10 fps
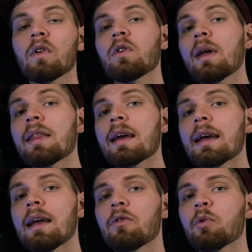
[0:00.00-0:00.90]
So I think
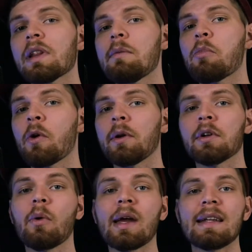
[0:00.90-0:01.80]
it's really
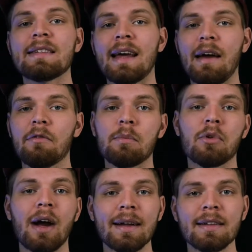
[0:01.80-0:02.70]
important going into every
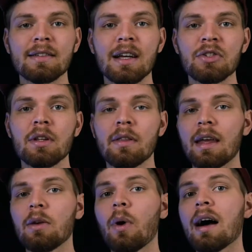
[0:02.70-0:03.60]
practice session
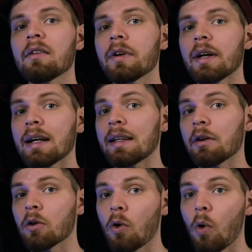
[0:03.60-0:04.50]
that you have a
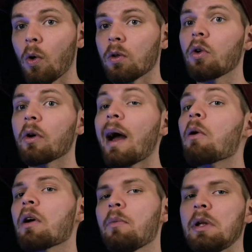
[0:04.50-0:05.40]
clear goal or
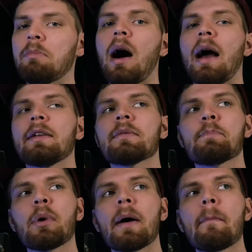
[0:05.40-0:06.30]
outcome in mind.
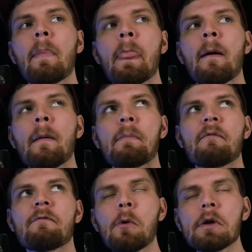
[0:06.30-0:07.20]
But
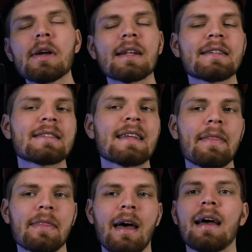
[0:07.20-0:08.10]
before you can
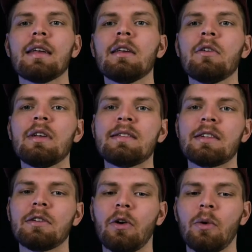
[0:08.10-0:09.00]
set that, you need to
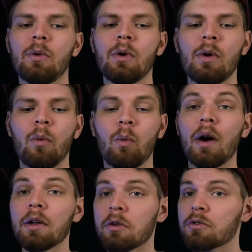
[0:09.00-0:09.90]
know
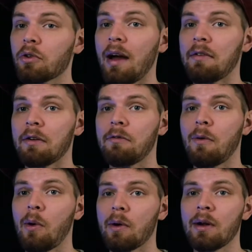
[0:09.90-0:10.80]
what you're striving
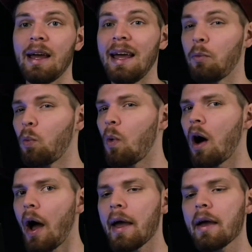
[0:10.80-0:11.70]
for and
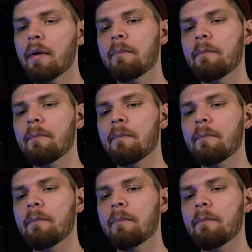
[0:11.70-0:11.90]
why.